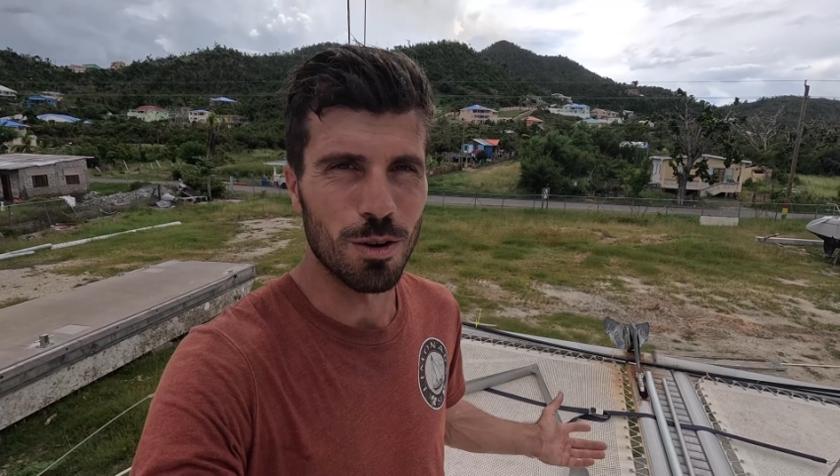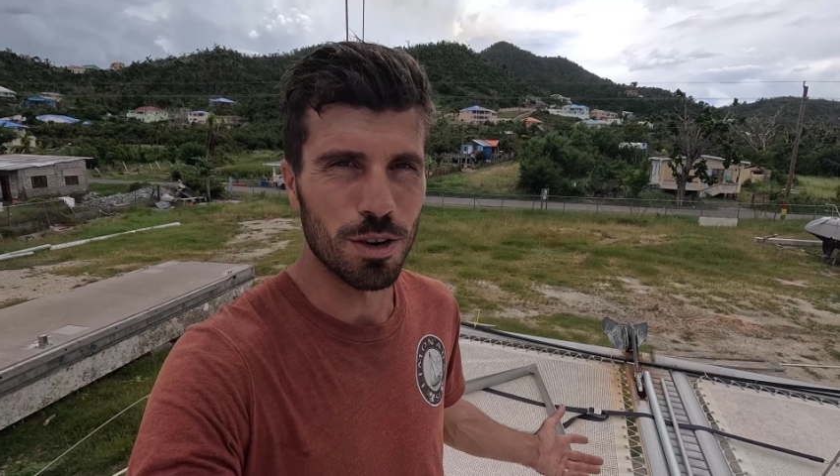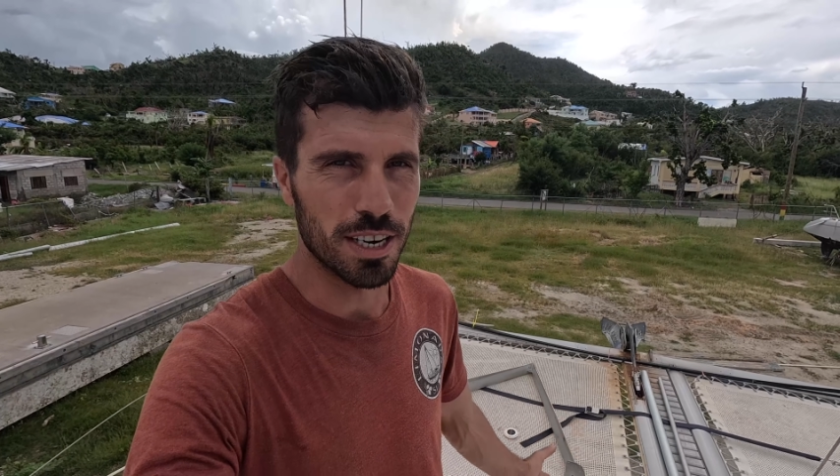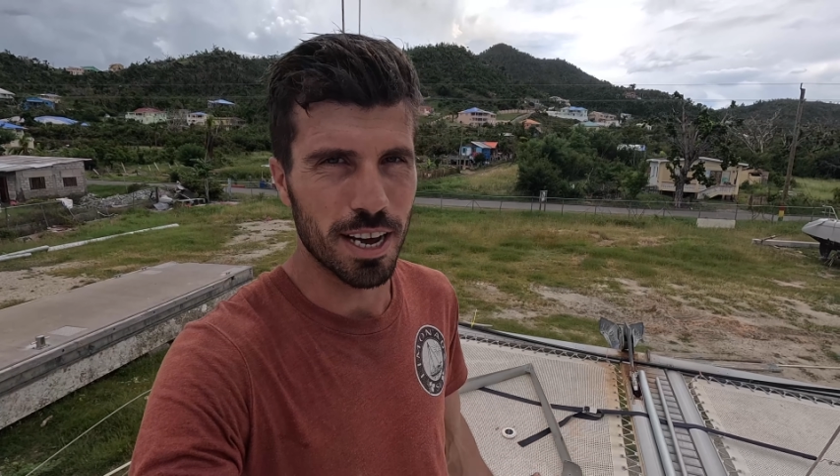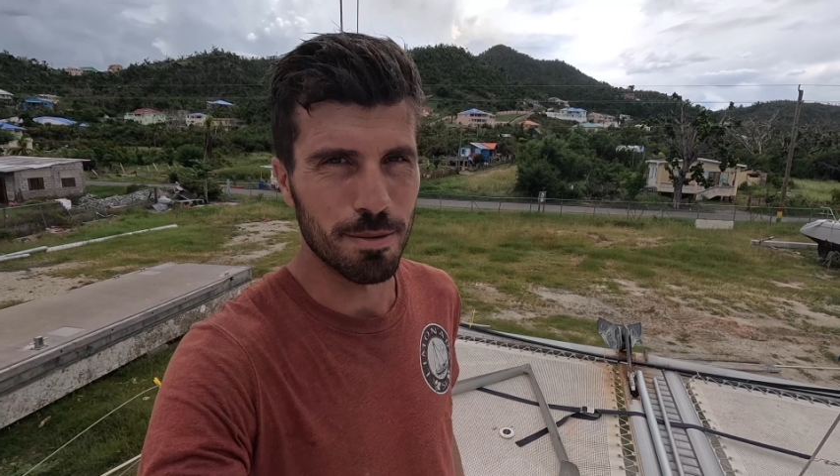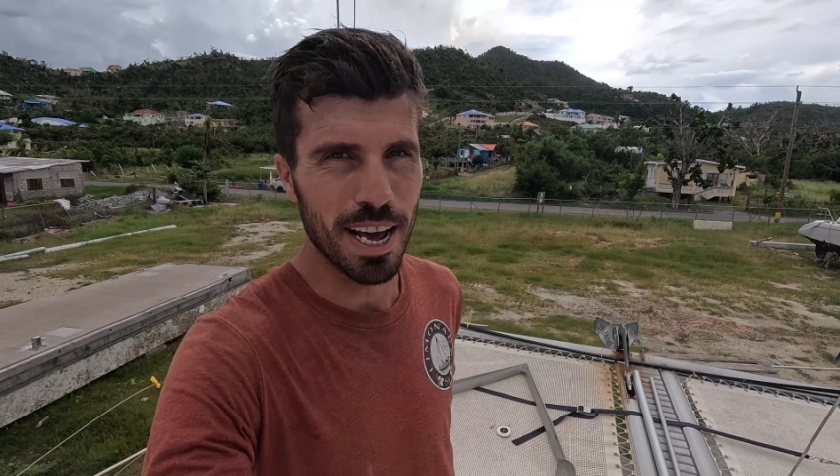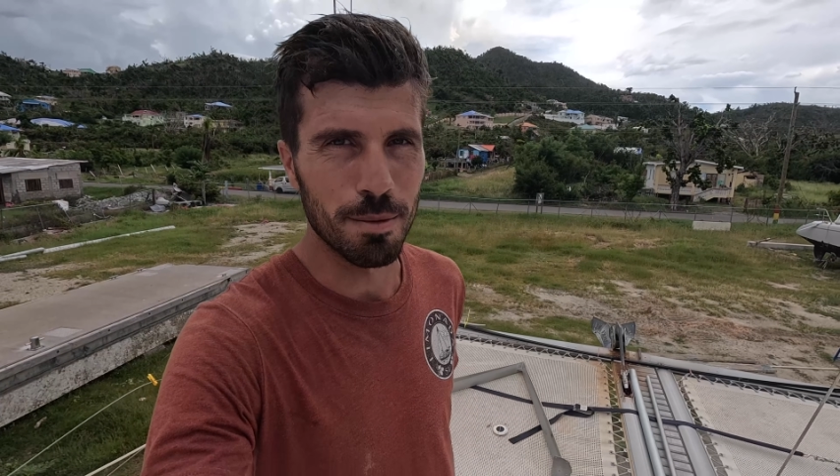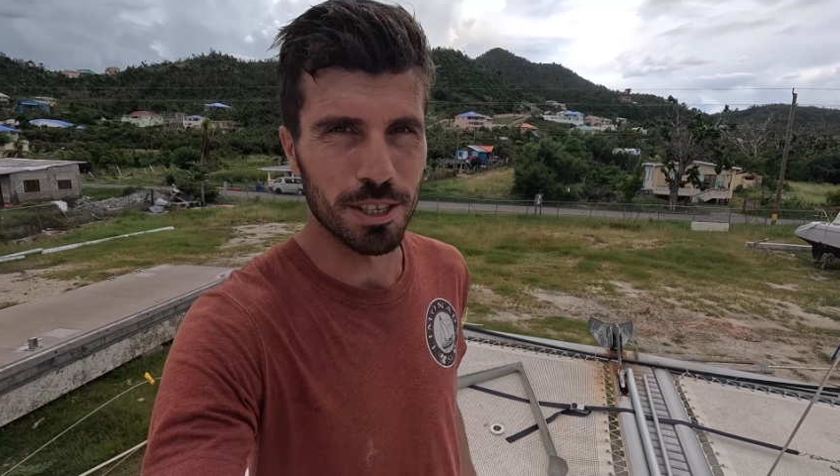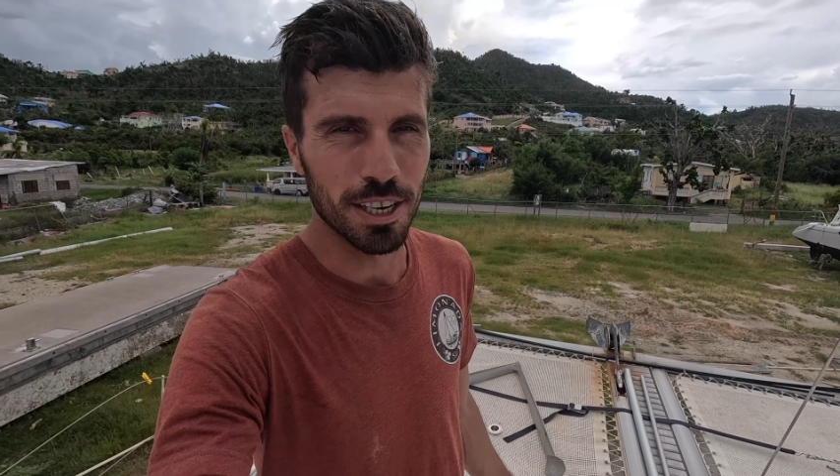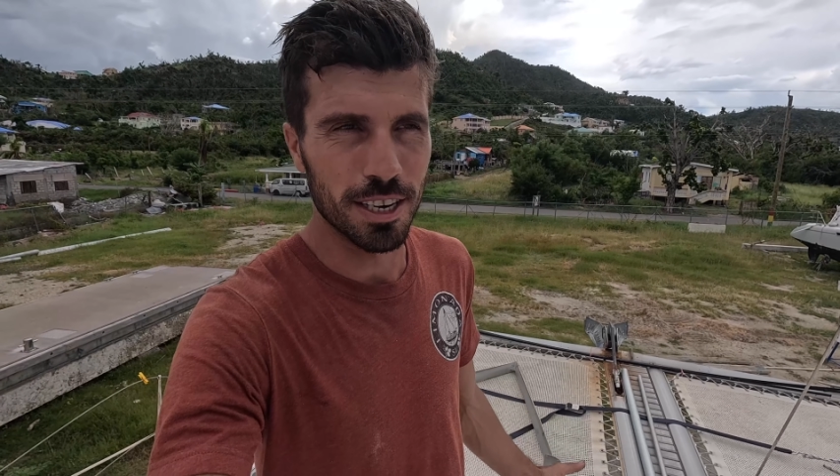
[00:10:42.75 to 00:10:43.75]
order them on
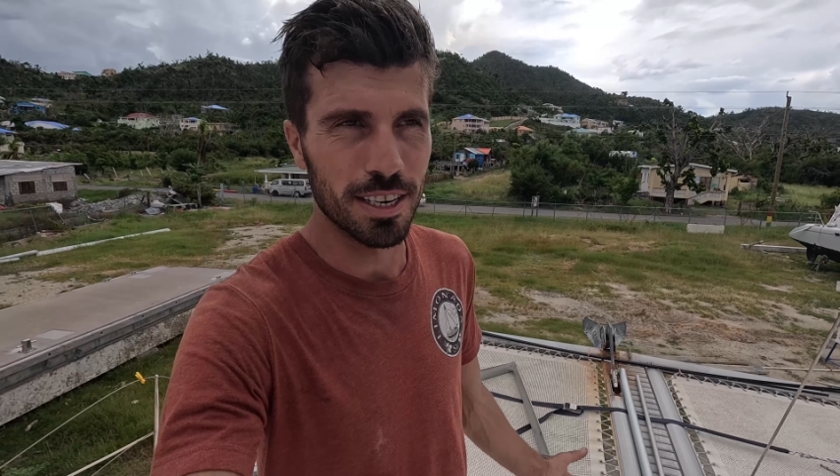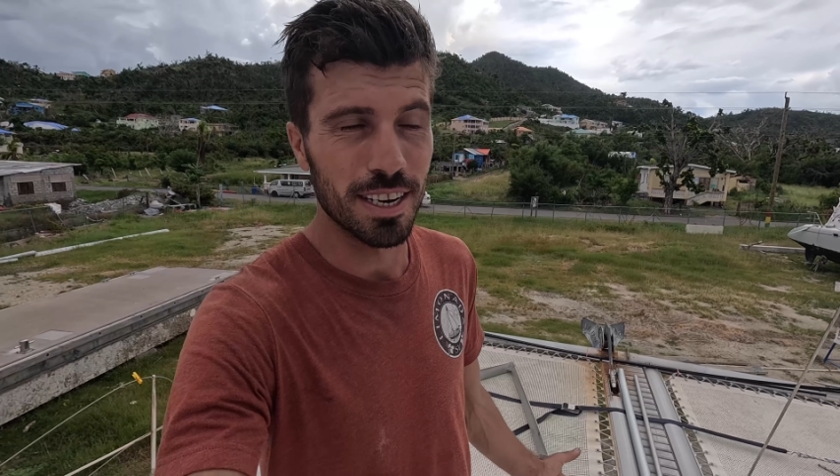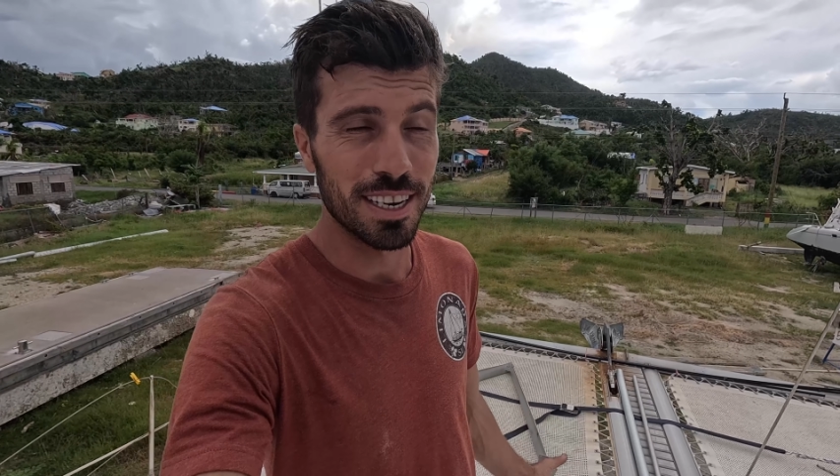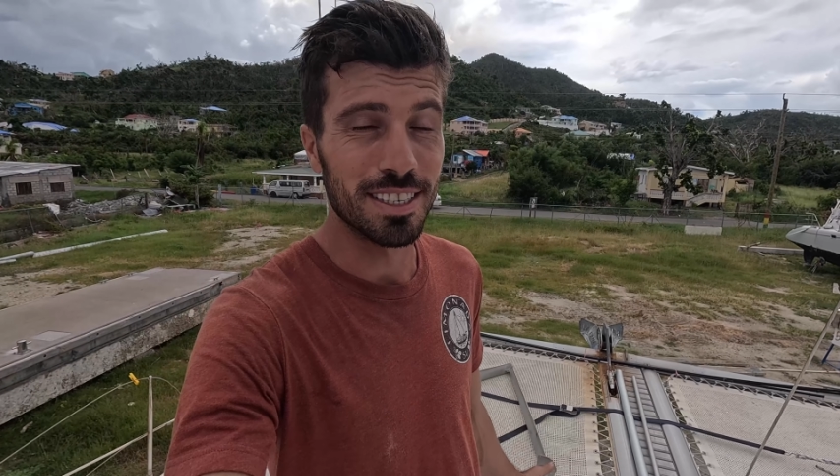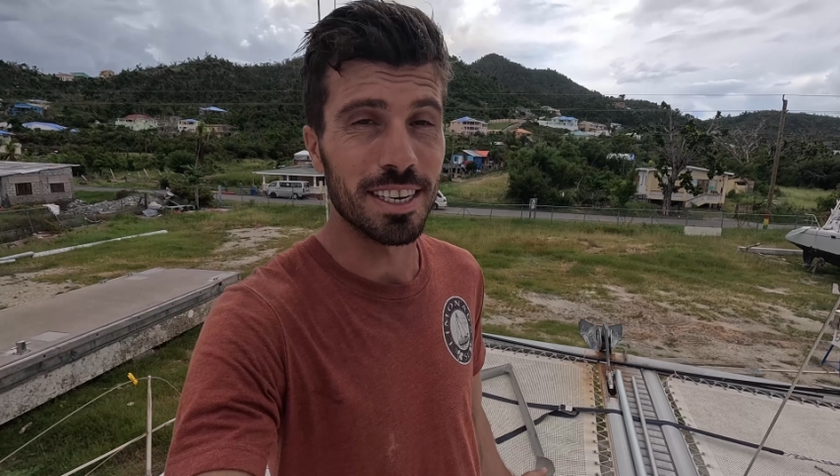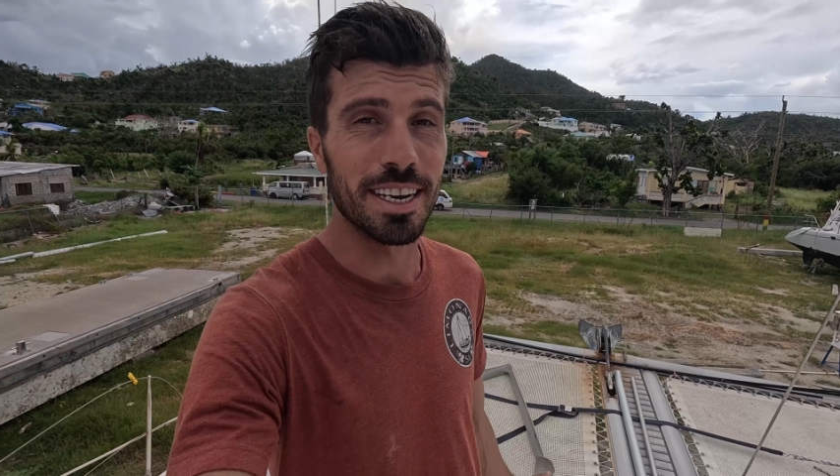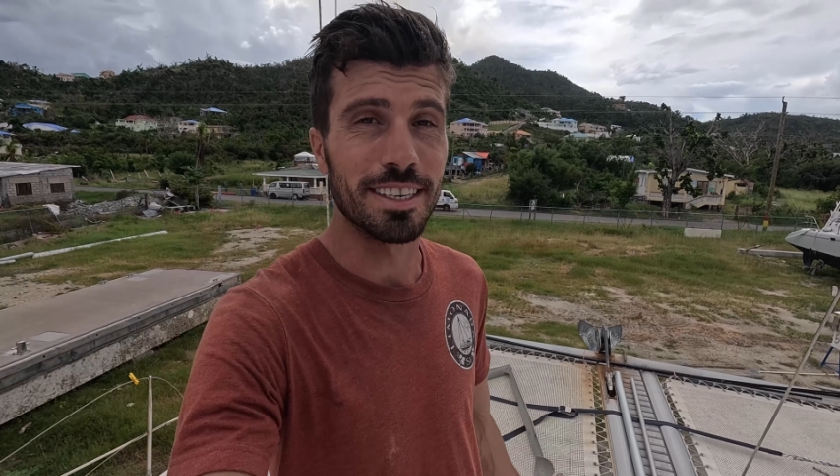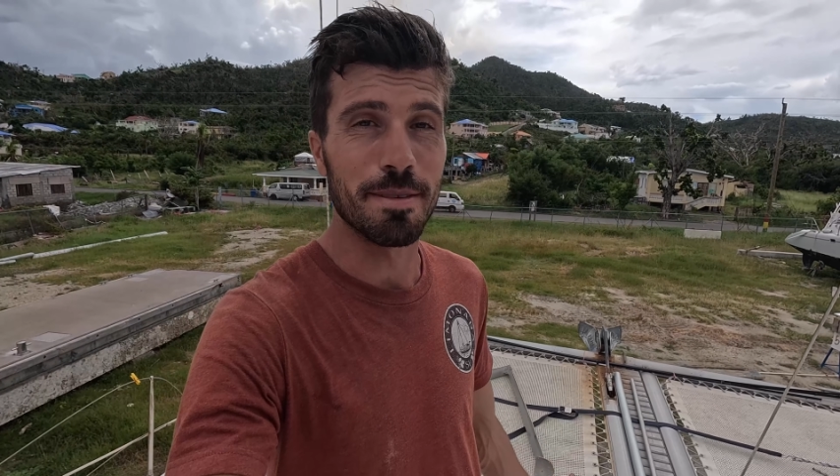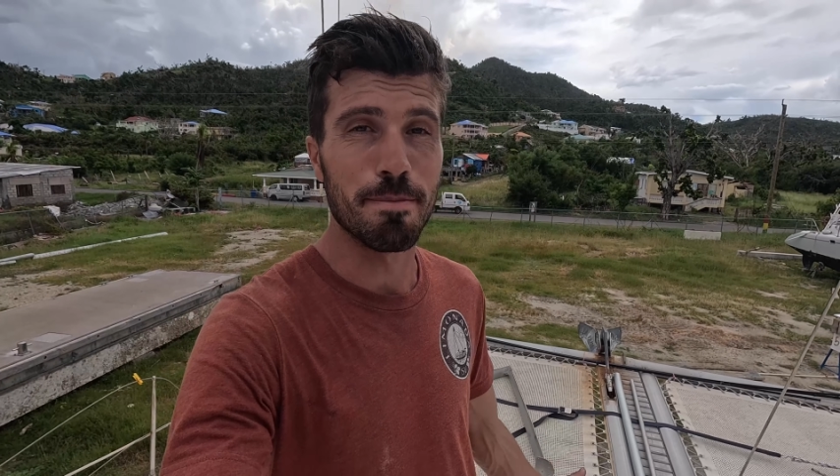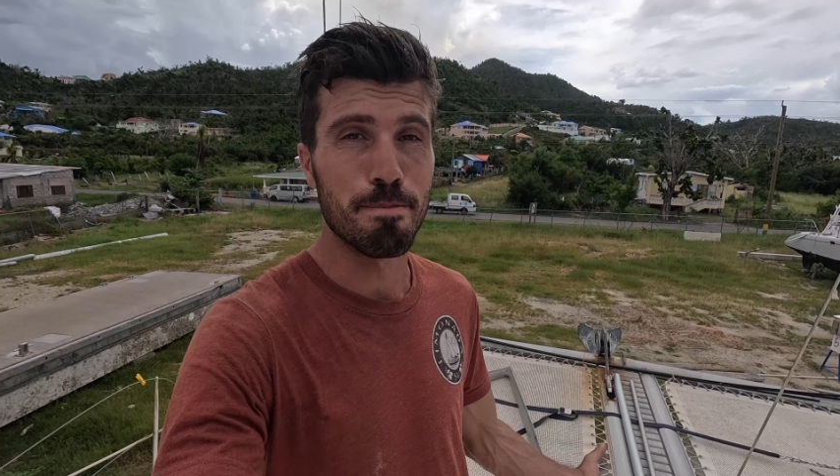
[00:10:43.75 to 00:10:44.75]
Amazon and take
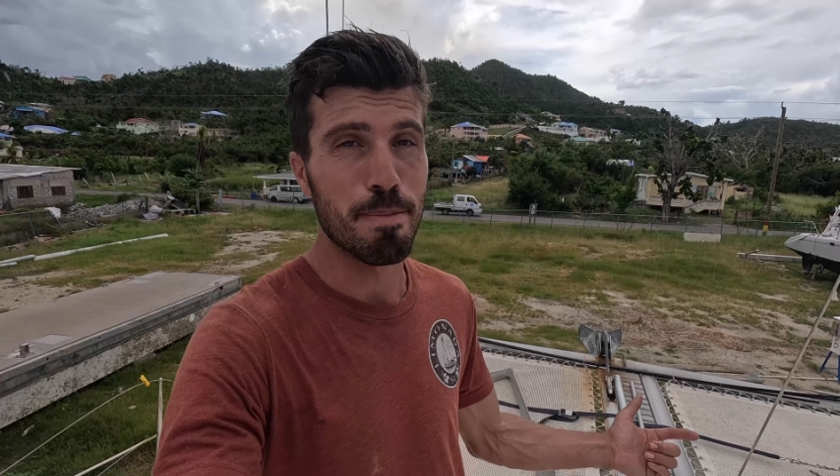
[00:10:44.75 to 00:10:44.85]
them